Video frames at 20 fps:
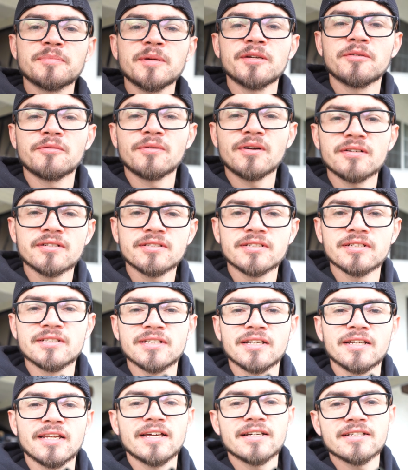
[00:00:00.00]
been a while since
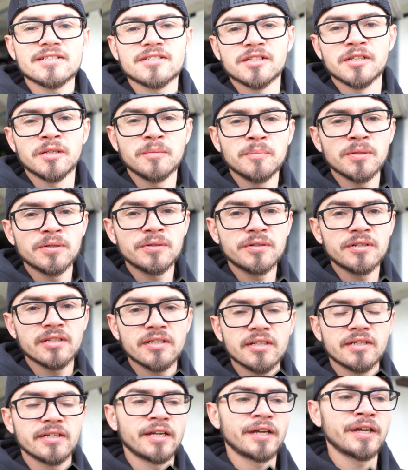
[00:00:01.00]
I last
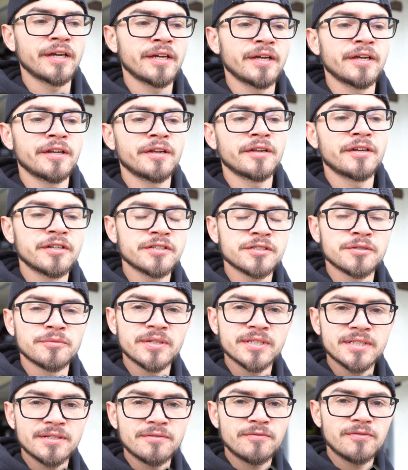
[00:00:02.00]
uploaded and there's a
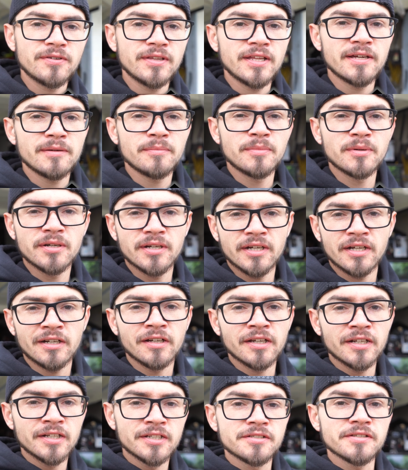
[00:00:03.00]
reason for that, but I'll
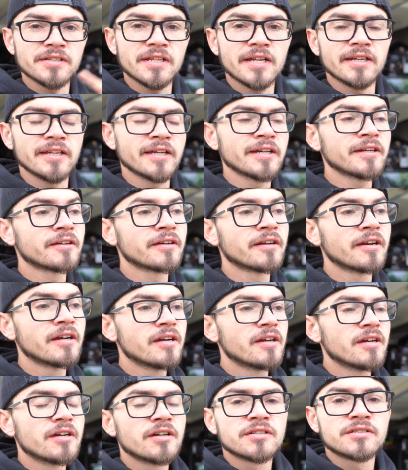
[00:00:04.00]
get into that later.
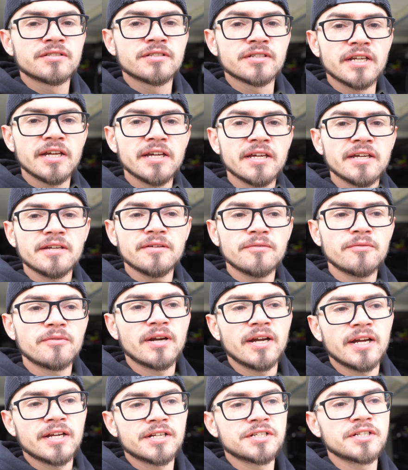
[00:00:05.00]
Today
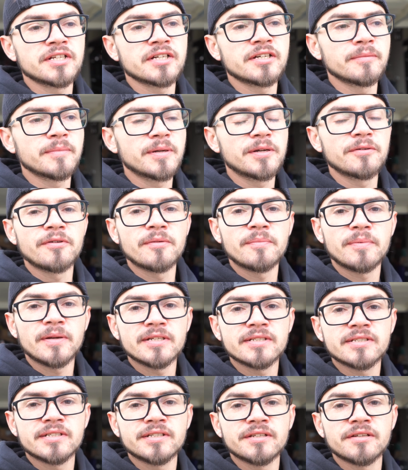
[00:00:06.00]
we're actually going to be
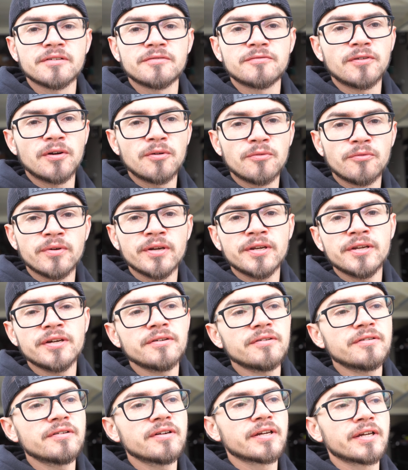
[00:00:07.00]
replacing the front
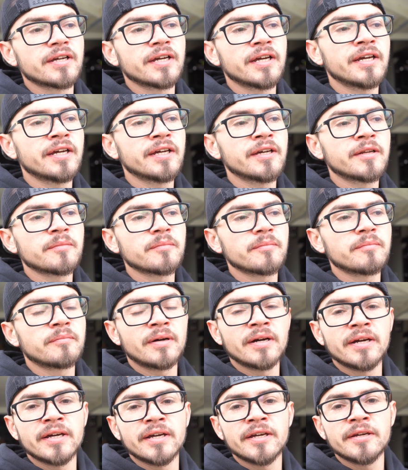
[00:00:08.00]
window and
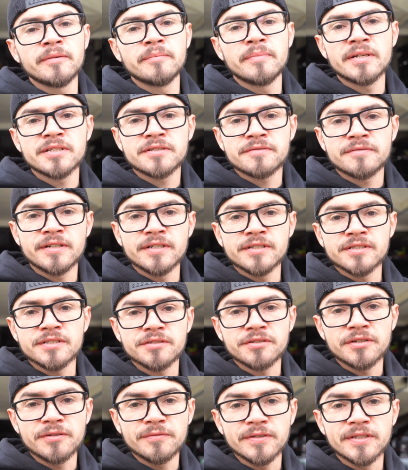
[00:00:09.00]
my best friend's
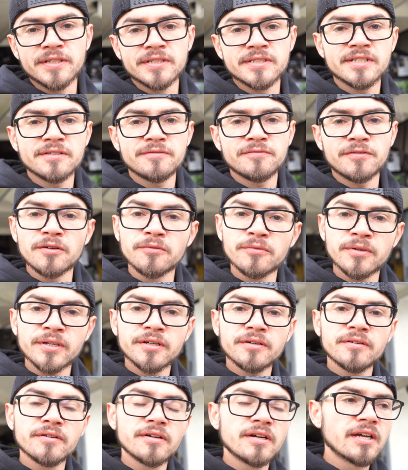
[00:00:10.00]
350Z front
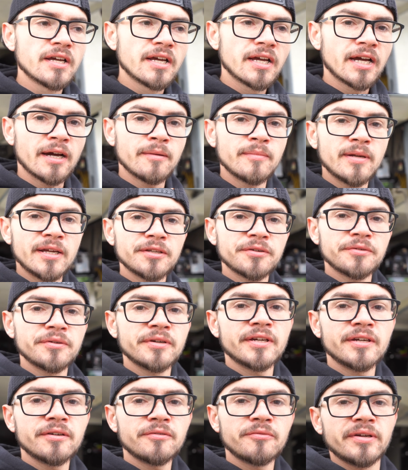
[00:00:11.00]
window. I'm not
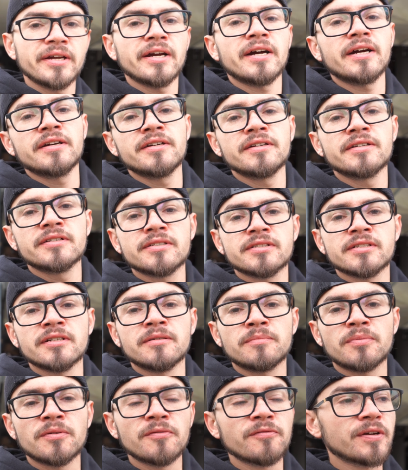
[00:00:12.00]
doing it. We hired
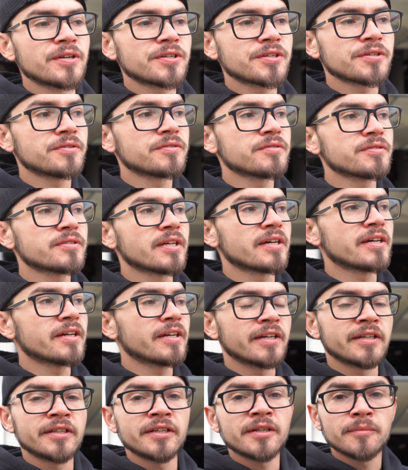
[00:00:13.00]
some professionals that
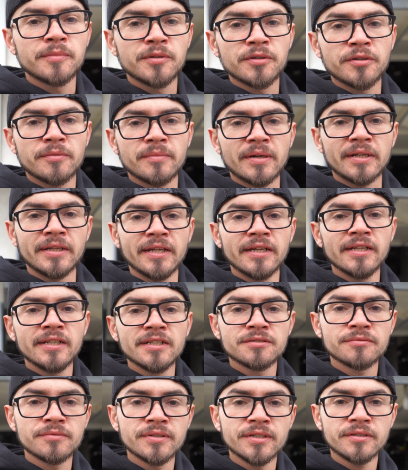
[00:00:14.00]
ended up doing my
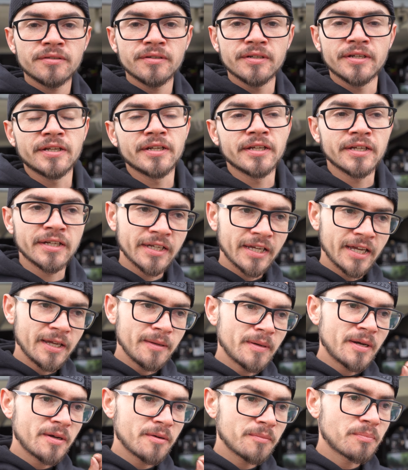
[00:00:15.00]
dailies window and it
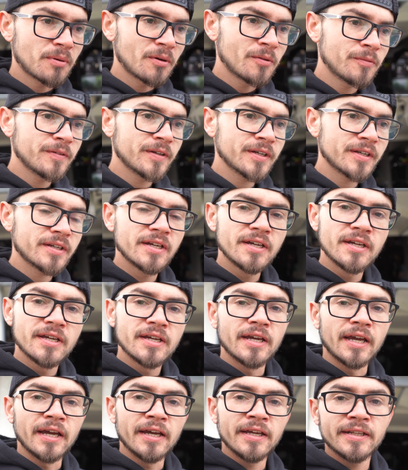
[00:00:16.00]
came out perfect
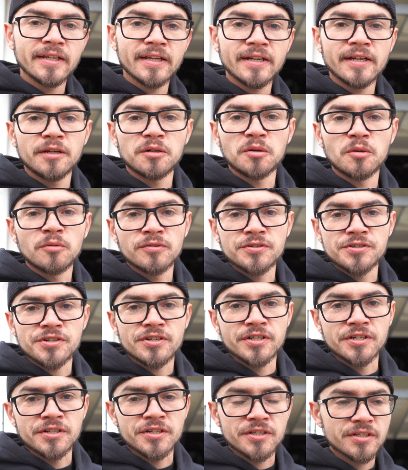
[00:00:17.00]
and they didn't
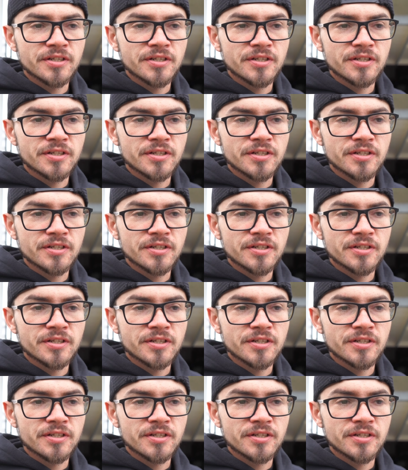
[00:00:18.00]
overcharge.